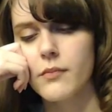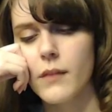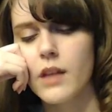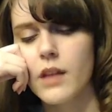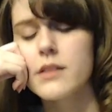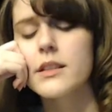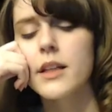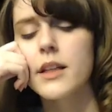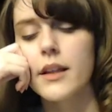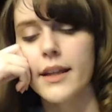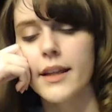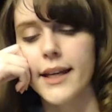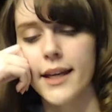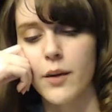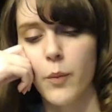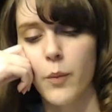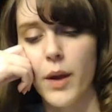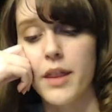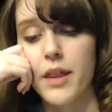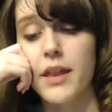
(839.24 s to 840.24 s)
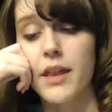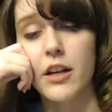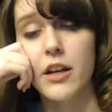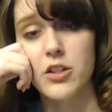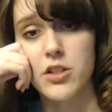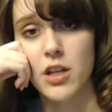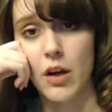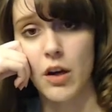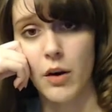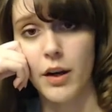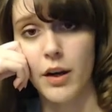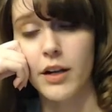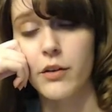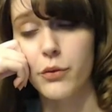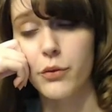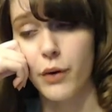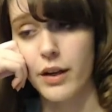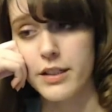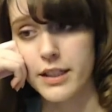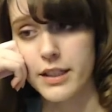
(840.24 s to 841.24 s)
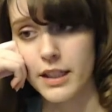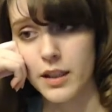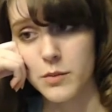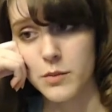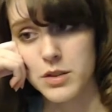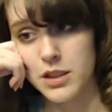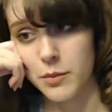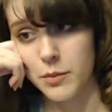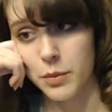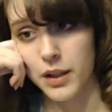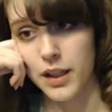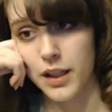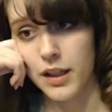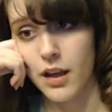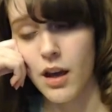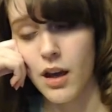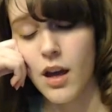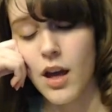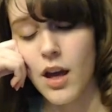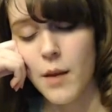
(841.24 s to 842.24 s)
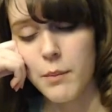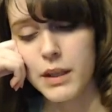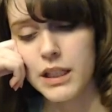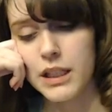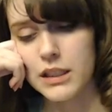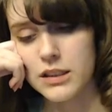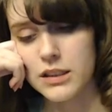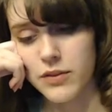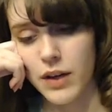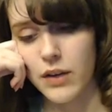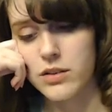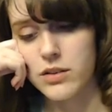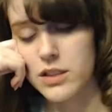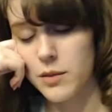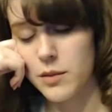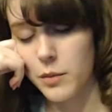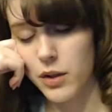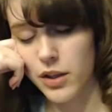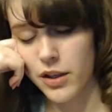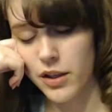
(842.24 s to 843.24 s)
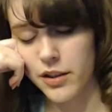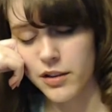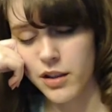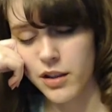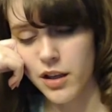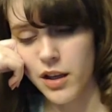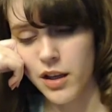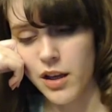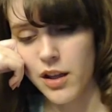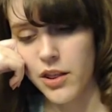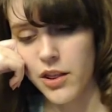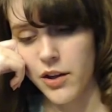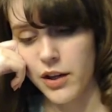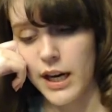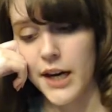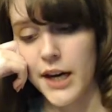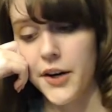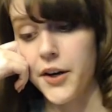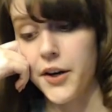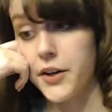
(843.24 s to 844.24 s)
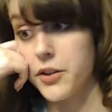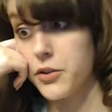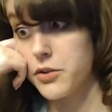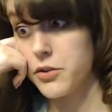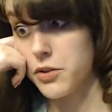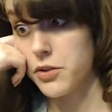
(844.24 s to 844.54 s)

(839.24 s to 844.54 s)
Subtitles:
dealing with Ensho and confronting him, simply because of how similar their characters